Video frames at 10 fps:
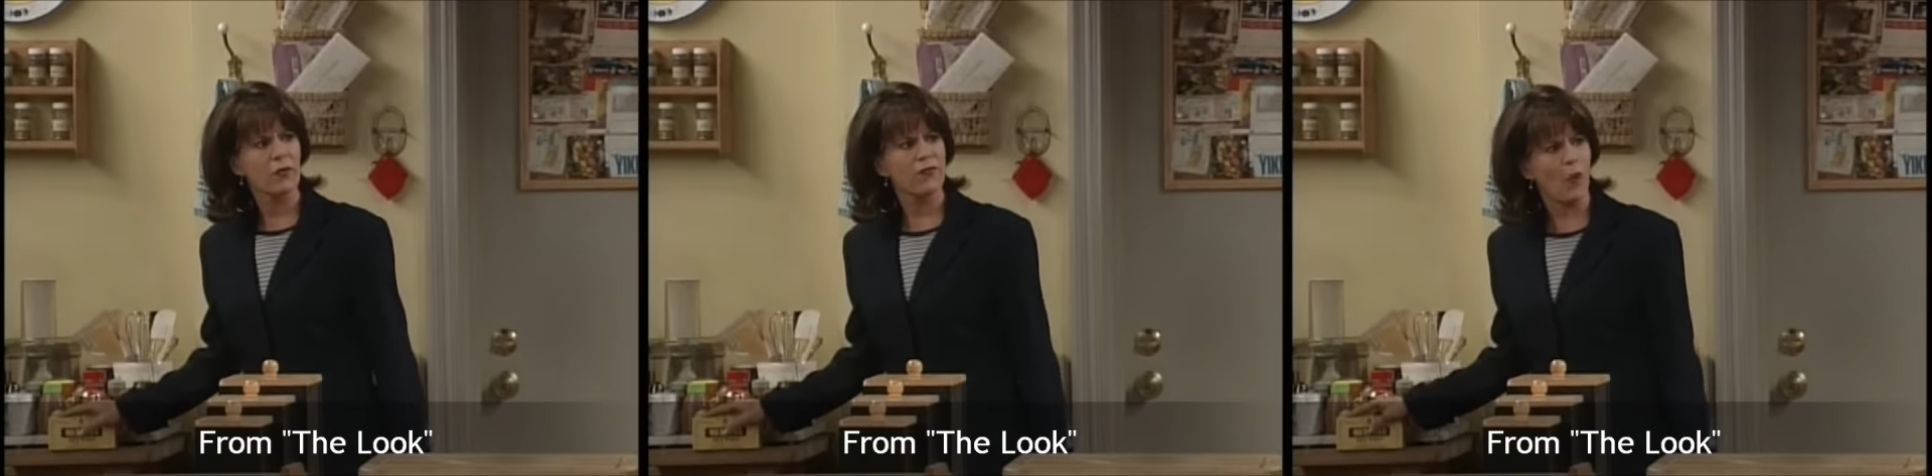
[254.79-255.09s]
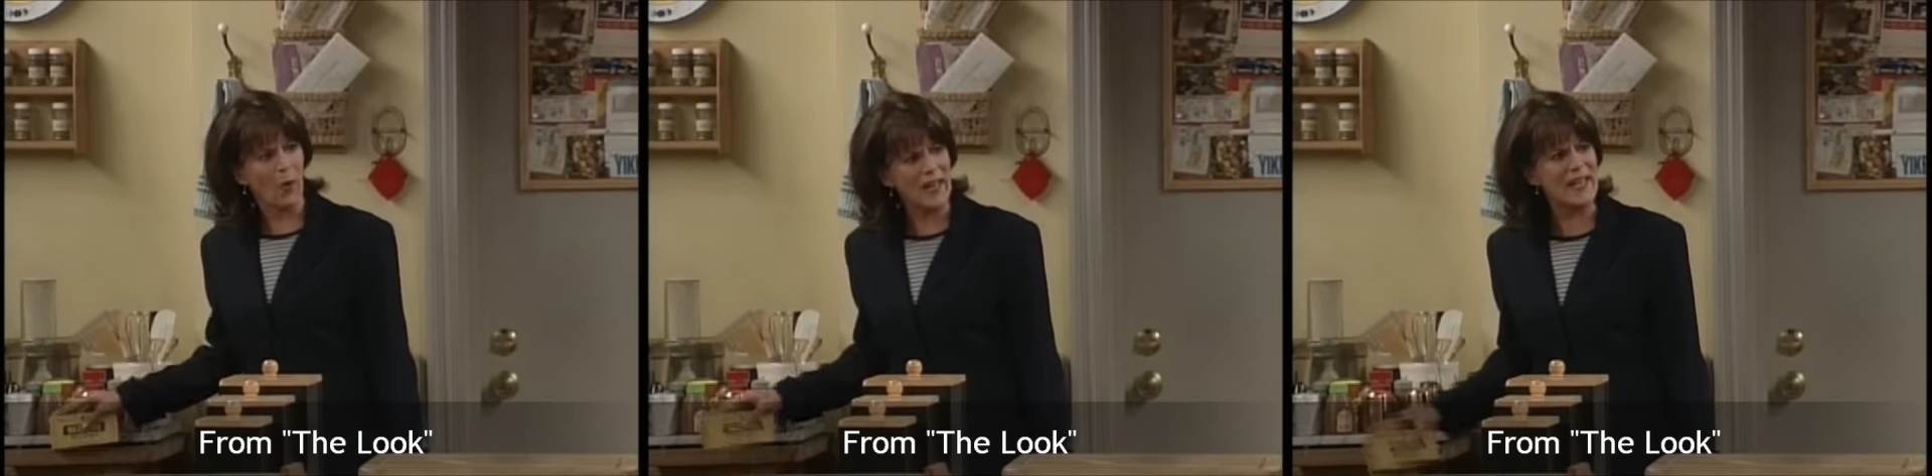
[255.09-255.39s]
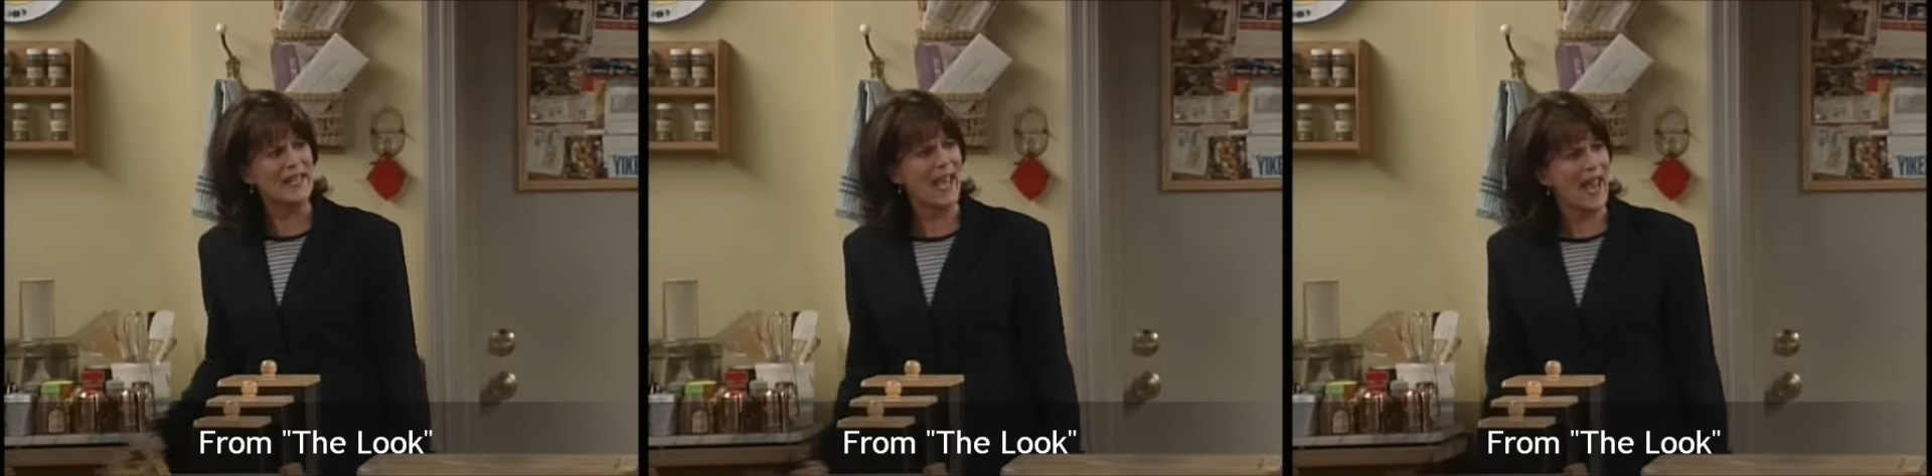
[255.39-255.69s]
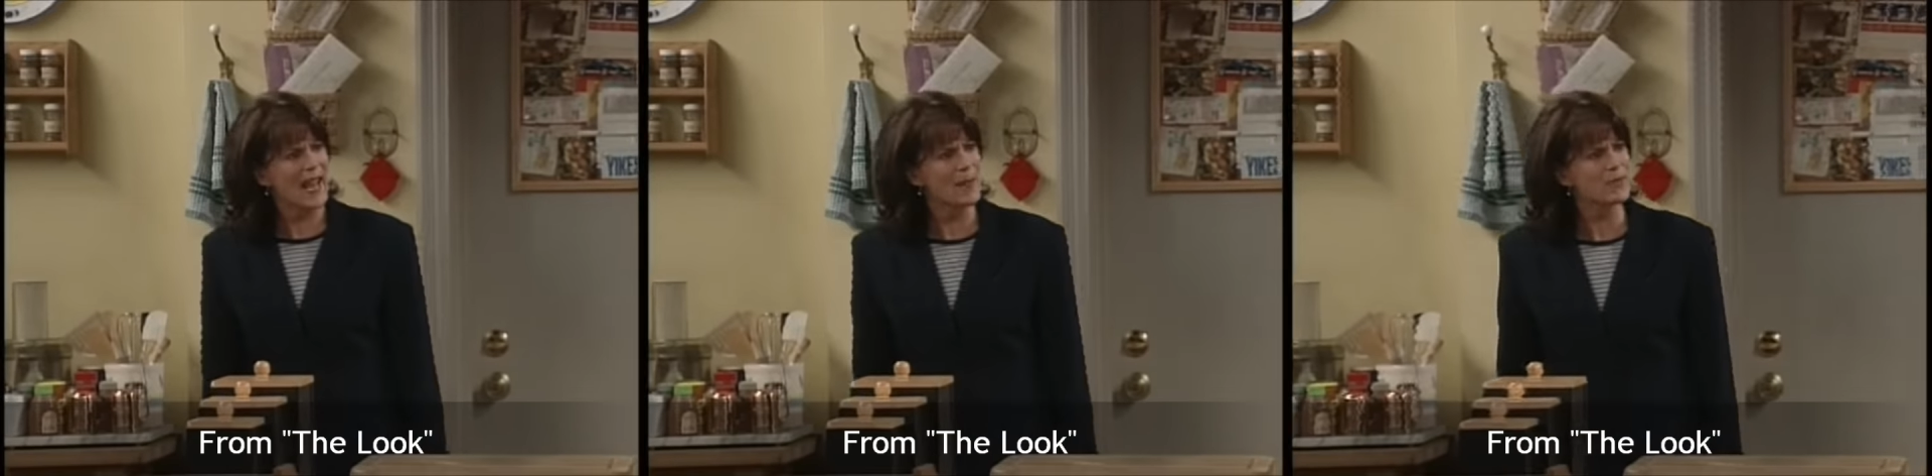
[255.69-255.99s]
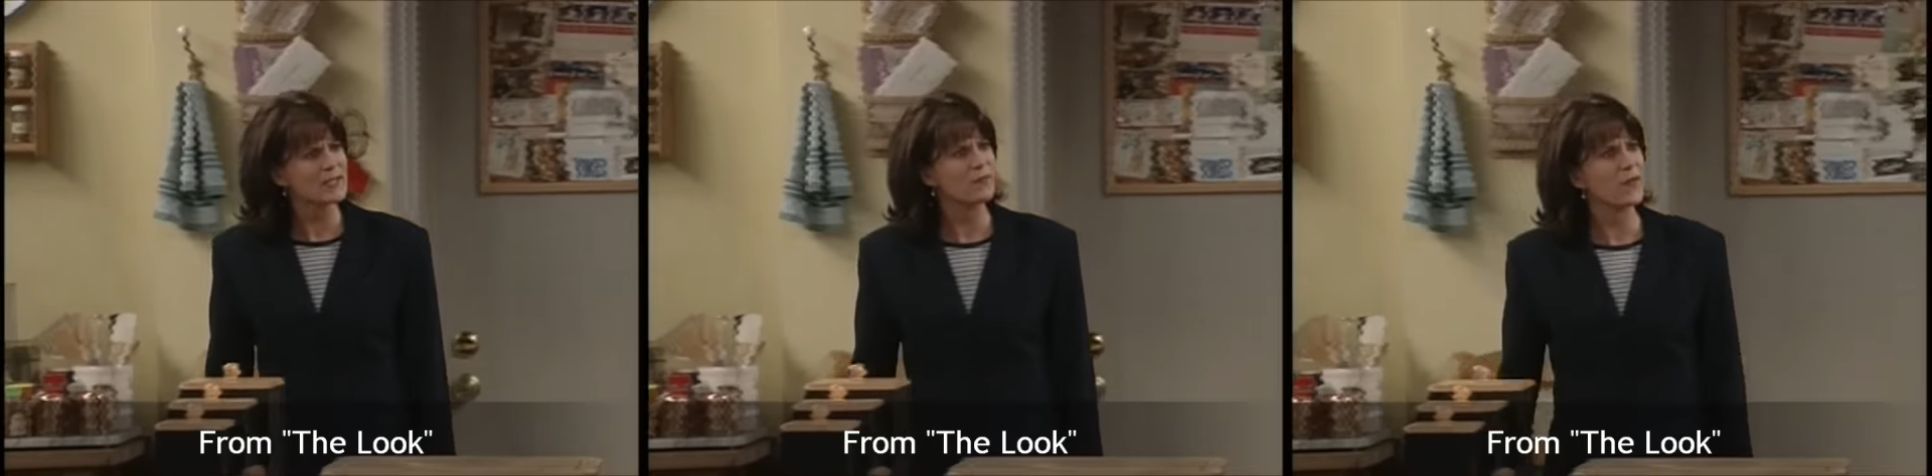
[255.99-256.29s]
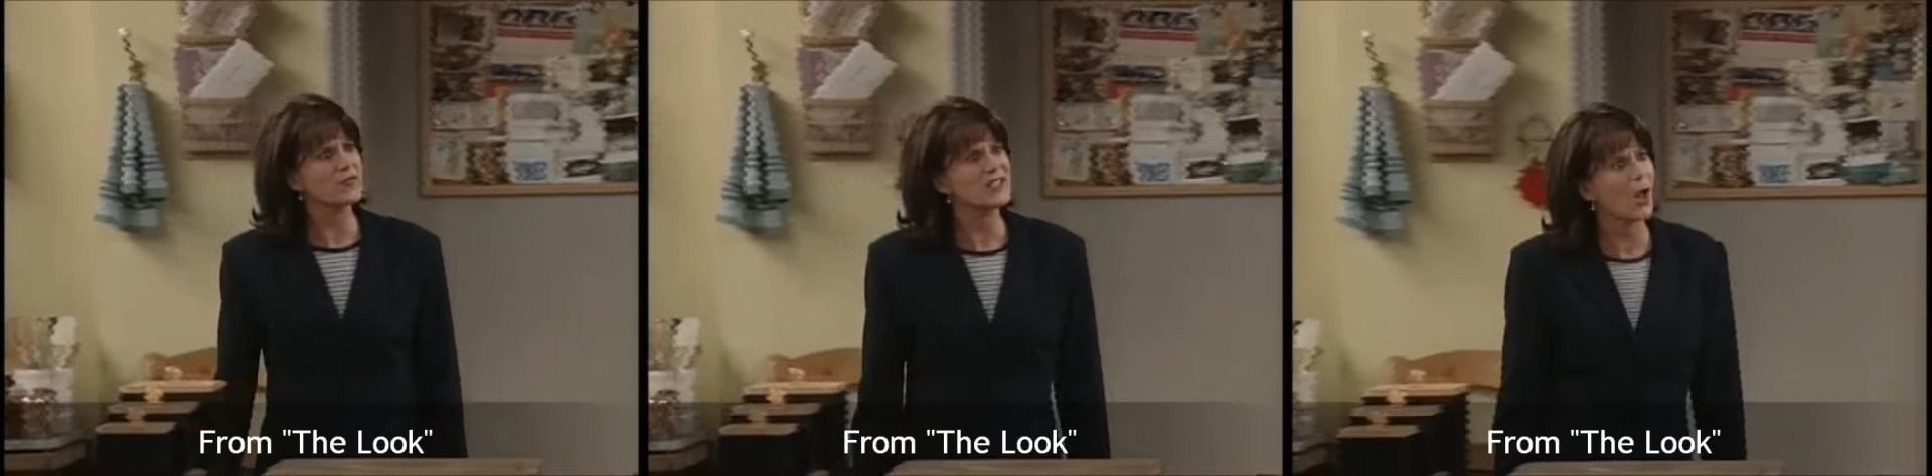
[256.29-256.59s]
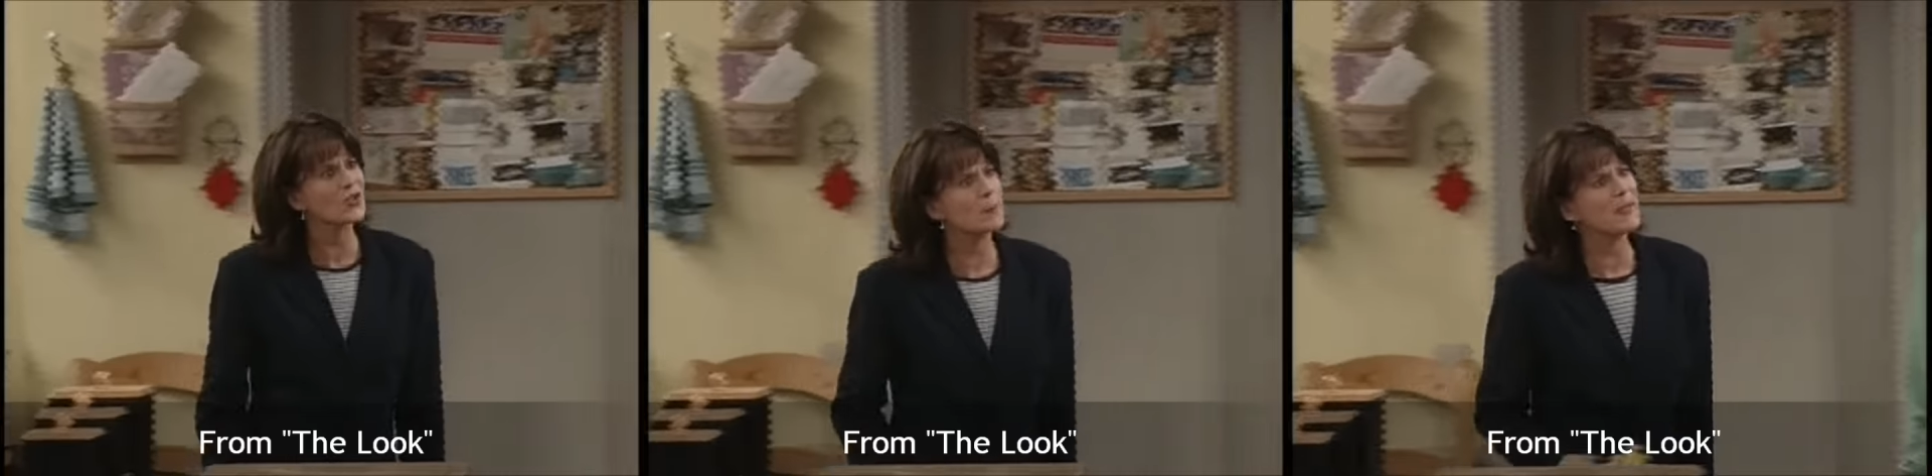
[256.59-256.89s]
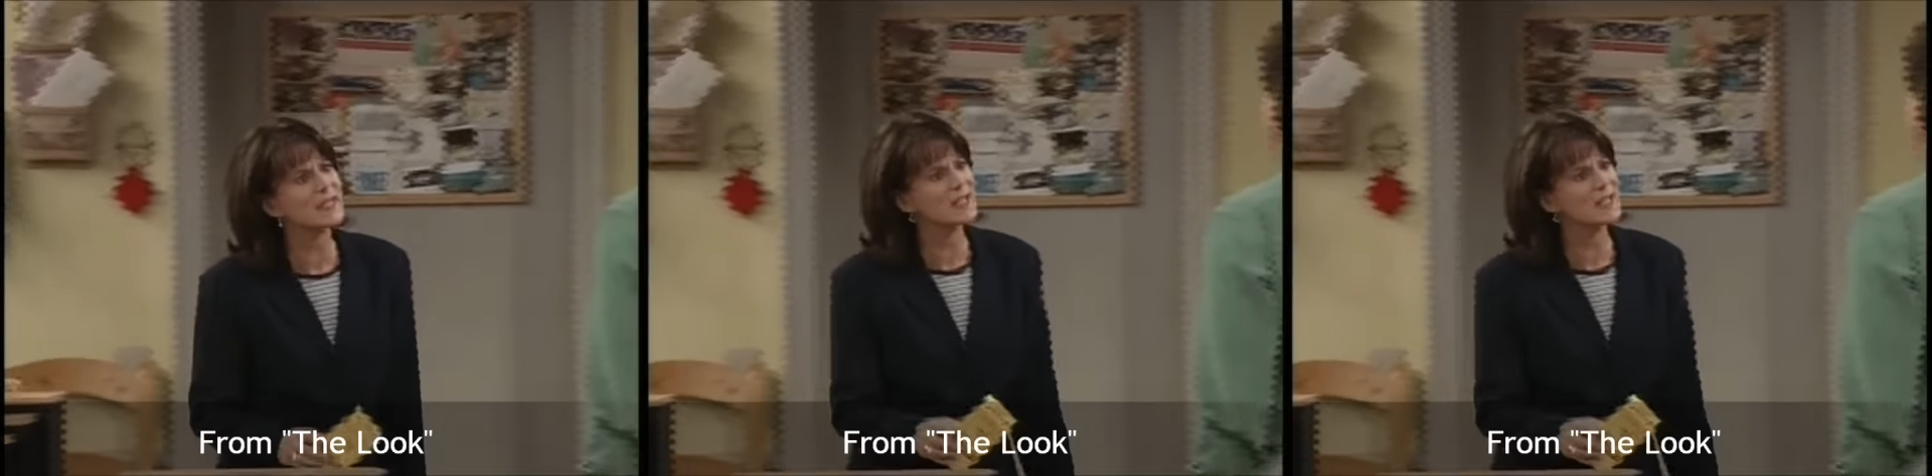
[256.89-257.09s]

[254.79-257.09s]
40 games at $50 a piece?